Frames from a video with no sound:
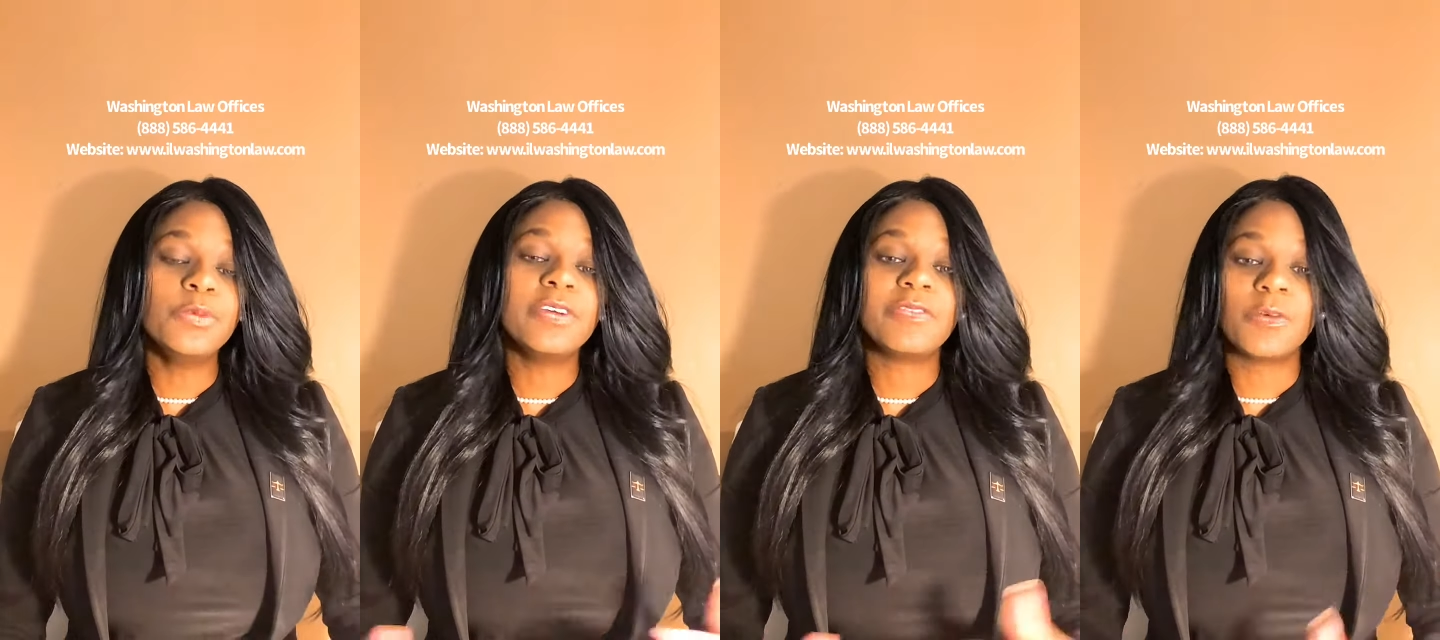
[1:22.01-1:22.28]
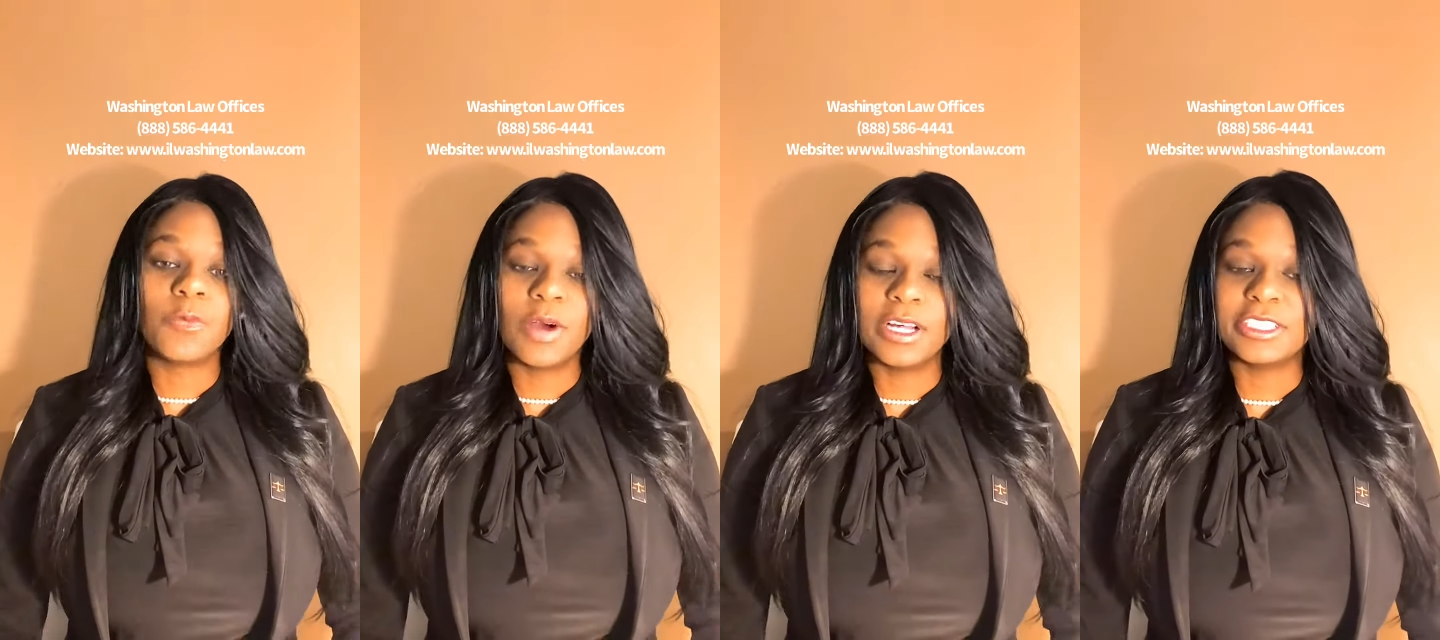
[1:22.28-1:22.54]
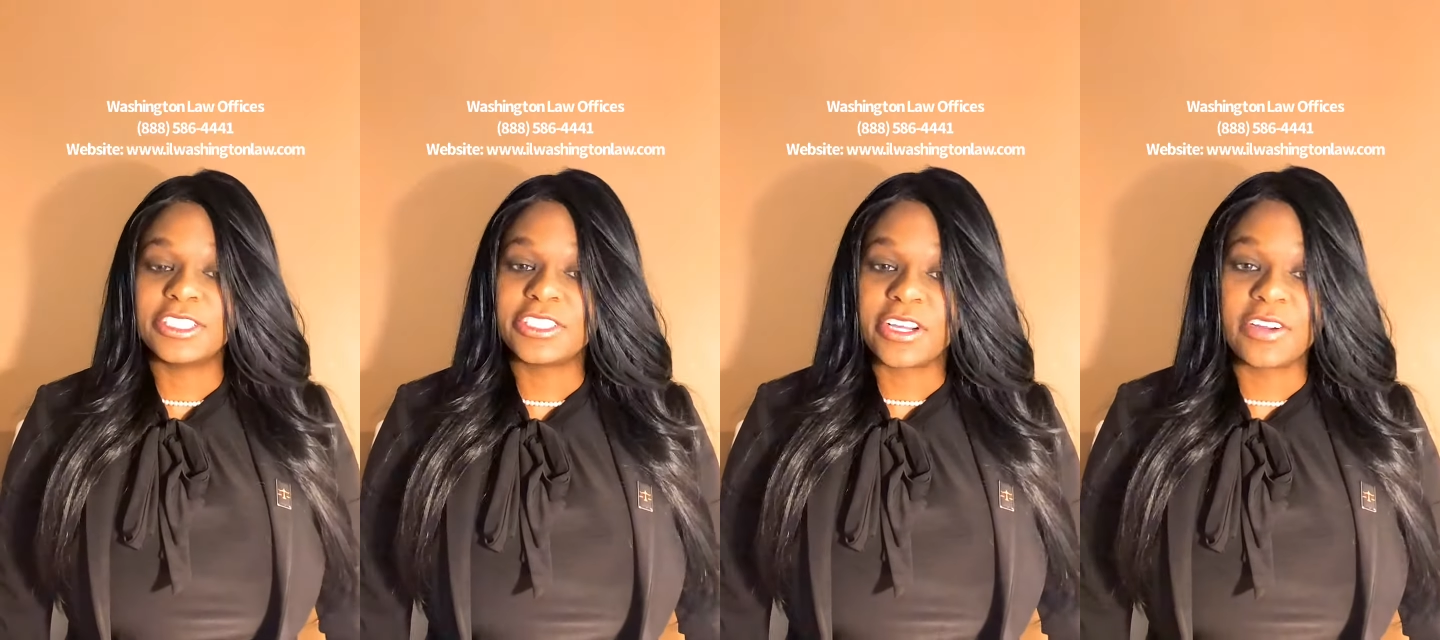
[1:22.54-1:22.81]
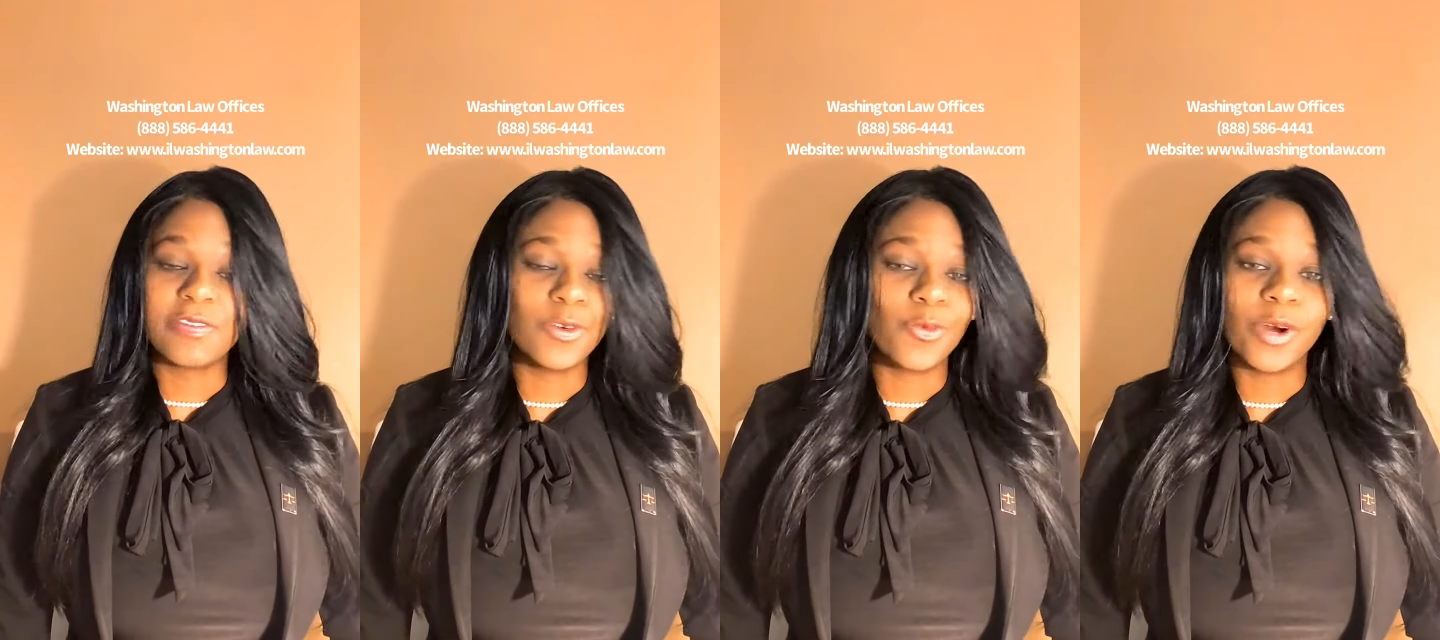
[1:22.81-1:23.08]
if it was
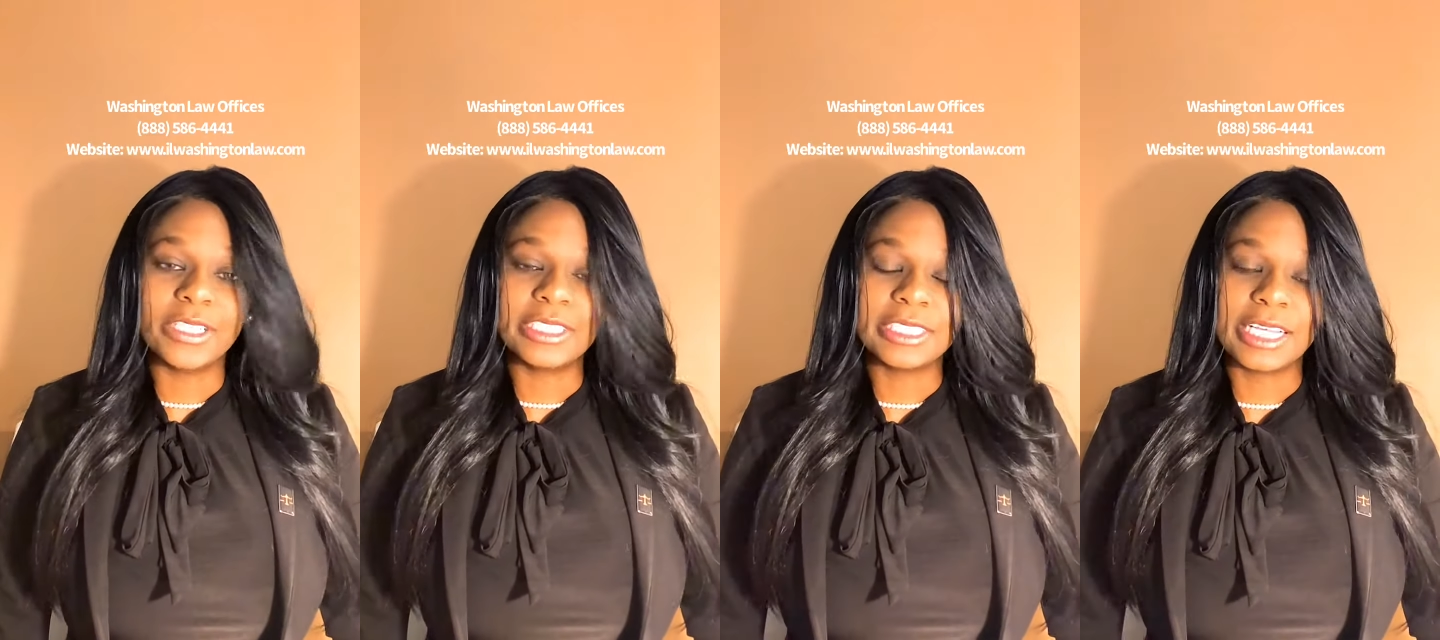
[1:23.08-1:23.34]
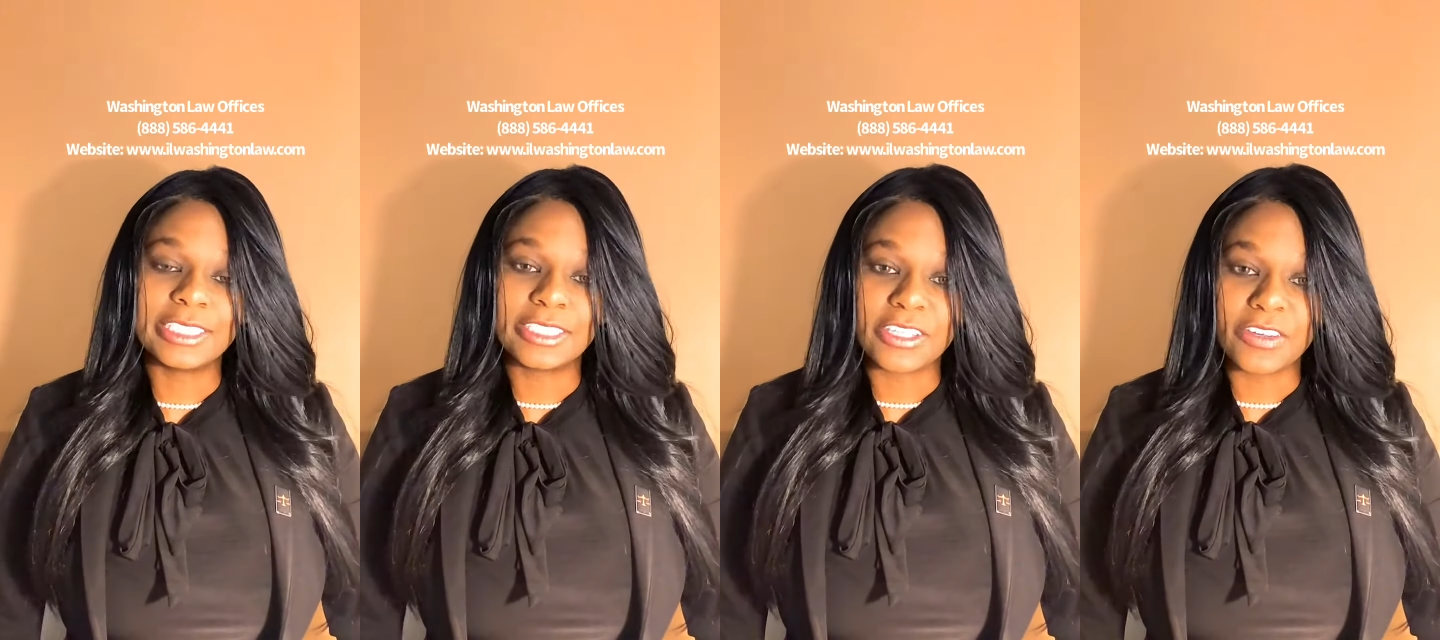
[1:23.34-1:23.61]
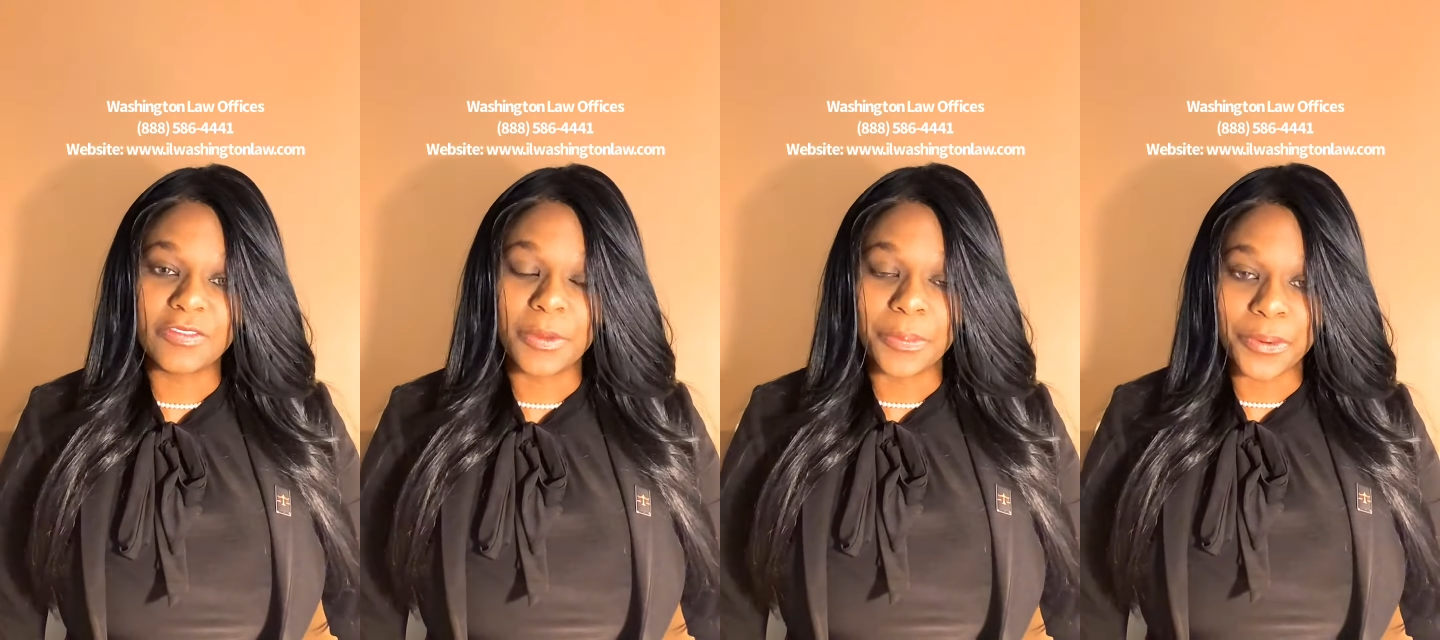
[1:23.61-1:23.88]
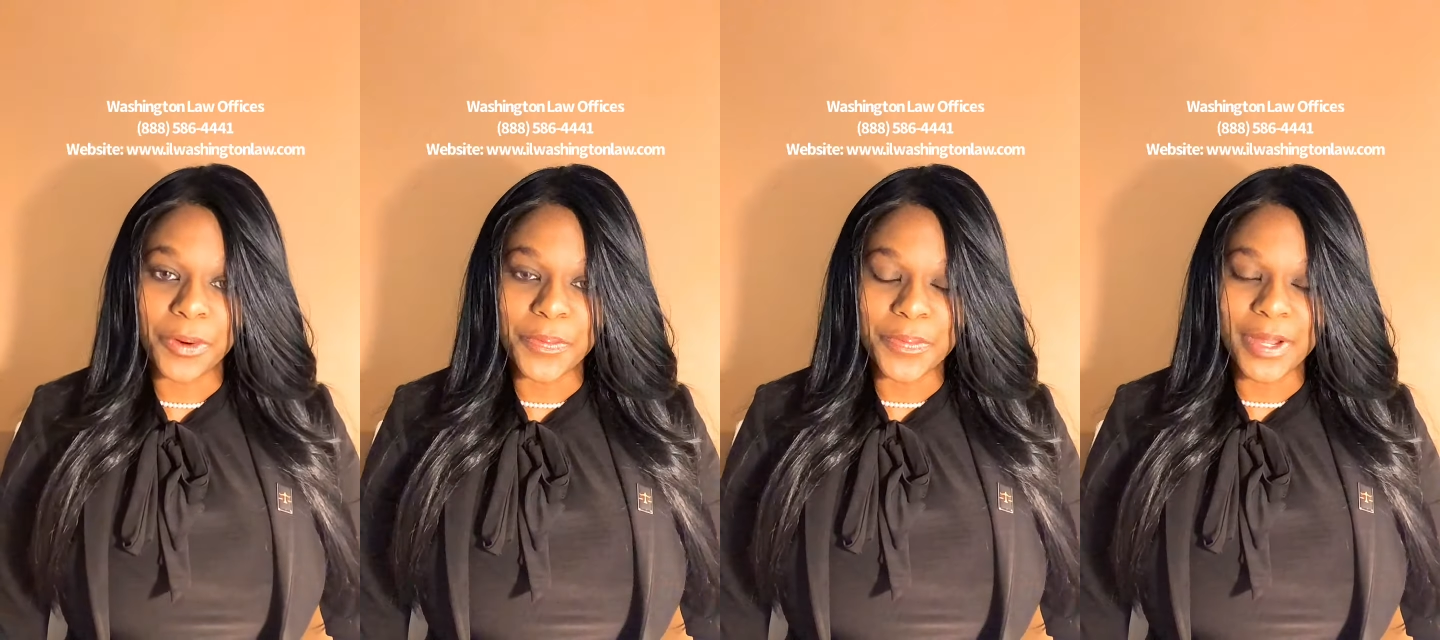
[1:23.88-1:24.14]
served, it was not served
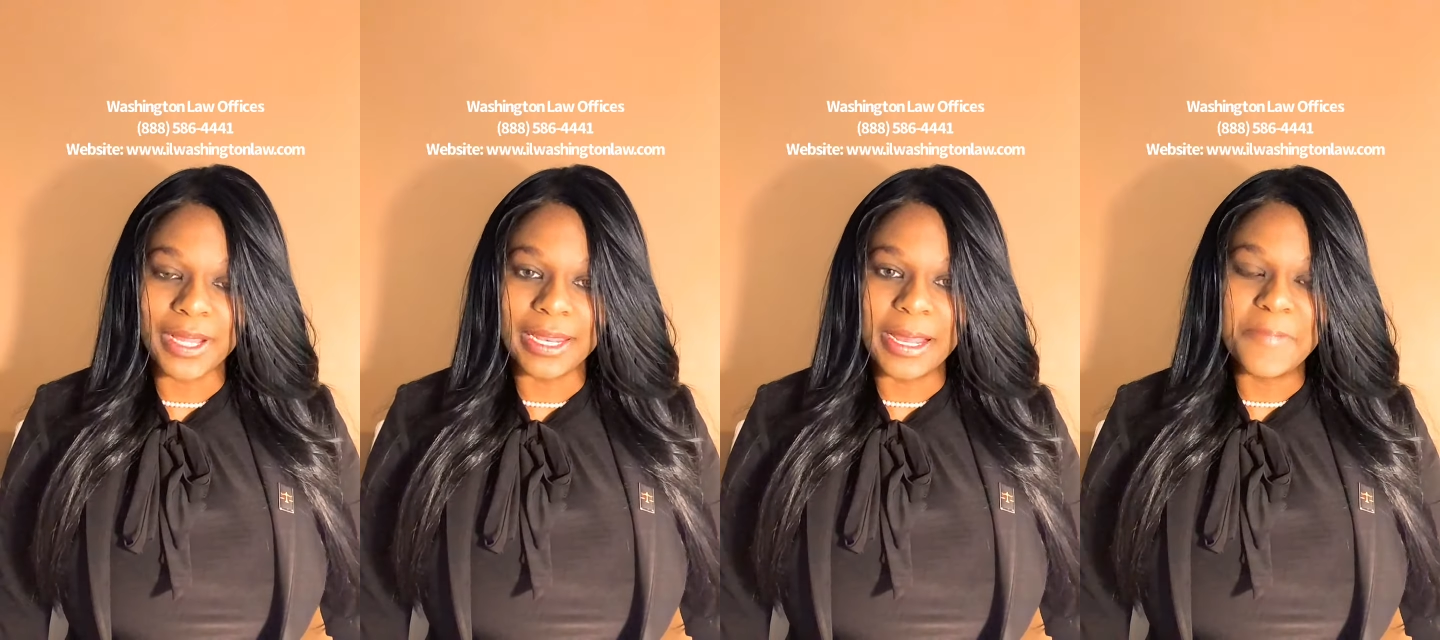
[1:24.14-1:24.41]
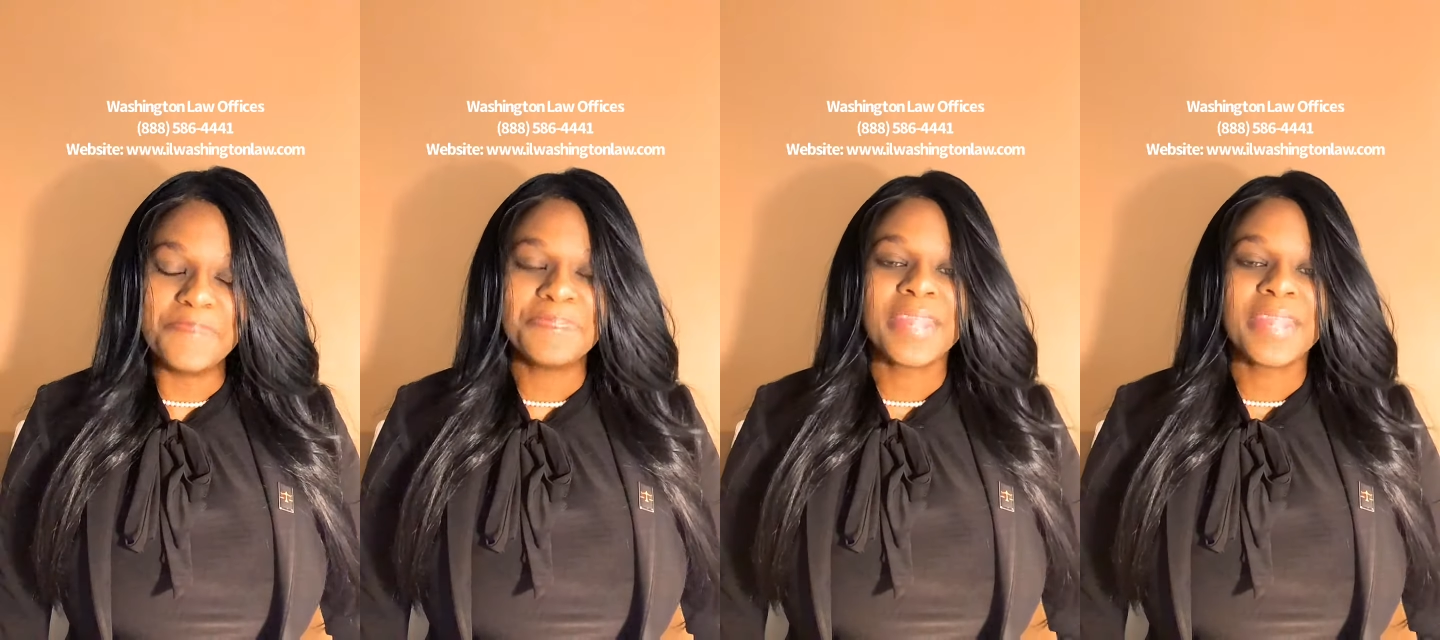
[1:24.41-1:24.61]
appropriately.